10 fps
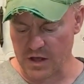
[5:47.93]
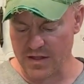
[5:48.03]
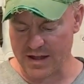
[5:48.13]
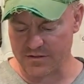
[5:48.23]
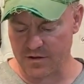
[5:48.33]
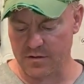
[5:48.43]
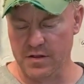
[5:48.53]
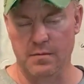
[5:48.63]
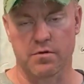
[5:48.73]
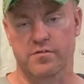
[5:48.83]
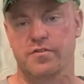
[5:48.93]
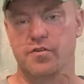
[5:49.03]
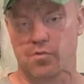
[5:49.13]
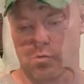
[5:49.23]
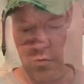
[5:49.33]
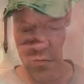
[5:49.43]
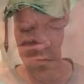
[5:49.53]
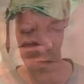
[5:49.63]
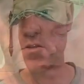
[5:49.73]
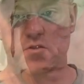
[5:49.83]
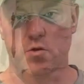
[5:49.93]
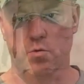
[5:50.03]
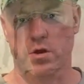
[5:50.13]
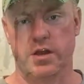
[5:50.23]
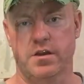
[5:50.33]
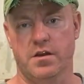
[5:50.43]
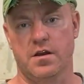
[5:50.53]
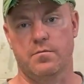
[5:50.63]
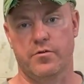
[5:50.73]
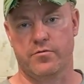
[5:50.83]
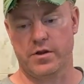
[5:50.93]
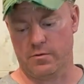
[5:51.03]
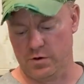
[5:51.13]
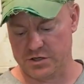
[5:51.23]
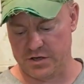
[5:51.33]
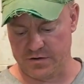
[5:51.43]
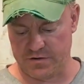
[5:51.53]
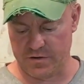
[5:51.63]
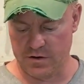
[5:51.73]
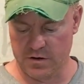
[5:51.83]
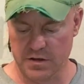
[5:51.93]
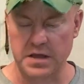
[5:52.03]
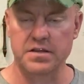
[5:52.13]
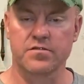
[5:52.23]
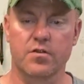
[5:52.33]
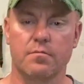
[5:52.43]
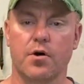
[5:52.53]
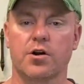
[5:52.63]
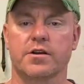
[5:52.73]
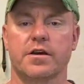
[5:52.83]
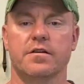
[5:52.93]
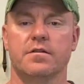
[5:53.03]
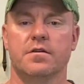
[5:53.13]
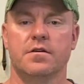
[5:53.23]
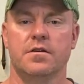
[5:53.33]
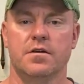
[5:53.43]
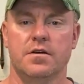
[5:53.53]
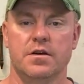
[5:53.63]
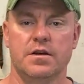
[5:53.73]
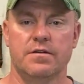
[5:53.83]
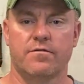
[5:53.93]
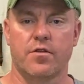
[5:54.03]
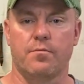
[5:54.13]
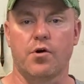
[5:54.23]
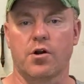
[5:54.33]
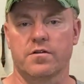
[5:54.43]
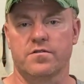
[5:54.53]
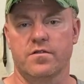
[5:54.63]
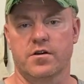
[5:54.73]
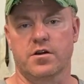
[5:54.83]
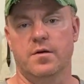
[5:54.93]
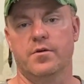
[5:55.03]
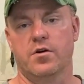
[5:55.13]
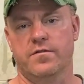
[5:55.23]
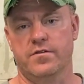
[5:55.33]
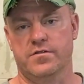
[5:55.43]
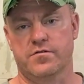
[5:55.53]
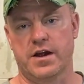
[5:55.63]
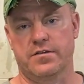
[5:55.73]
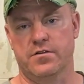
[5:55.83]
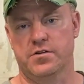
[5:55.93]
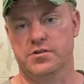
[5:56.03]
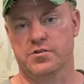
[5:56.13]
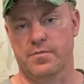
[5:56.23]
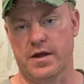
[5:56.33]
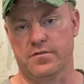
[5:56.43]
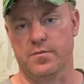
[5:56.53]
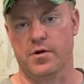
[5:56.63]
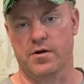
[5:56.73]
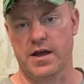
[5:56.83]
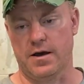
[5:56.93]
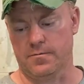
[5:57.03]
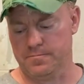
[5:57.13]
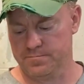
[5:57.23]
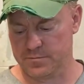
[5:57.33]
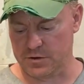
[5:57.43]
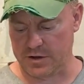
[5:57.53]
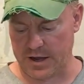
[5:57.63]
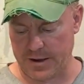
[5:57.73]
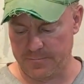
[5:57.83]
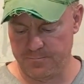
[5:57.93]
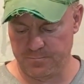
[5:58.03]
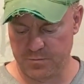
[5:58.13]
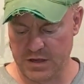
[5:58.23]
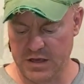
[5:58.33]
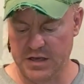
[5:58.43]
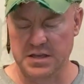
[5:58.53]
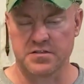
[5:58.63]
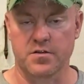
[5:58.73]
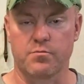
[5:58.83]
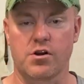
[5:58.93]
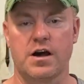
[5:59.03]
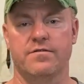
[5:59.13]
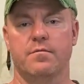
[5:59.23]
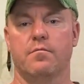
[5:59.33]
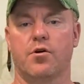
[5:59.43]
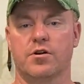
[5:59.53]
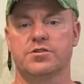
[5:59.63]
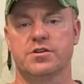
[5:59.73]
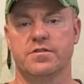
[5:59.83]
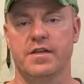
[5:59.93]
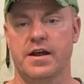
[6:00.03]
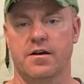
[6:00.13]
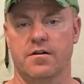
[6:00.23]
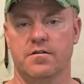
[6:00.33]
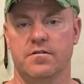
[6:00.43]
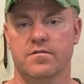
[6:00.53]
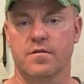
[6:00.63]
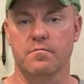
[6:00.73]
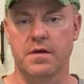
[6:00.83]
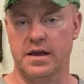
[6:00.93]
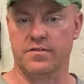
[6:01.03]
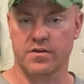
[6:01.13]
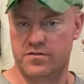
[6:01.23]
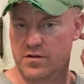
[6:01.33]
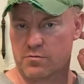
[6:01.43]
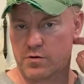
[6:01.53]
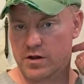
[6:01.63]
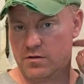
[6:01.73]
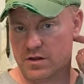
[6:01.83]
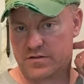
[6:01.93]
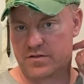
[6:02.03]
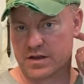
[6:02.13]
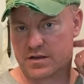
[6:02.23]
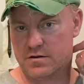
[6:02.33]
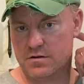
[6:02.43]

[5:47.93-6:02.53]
that's number 2. So we'll get into number 3, which is there a market for the parts that are coming off this tractor that you're about to part out? Okay, is the profit margin there to make this a realistic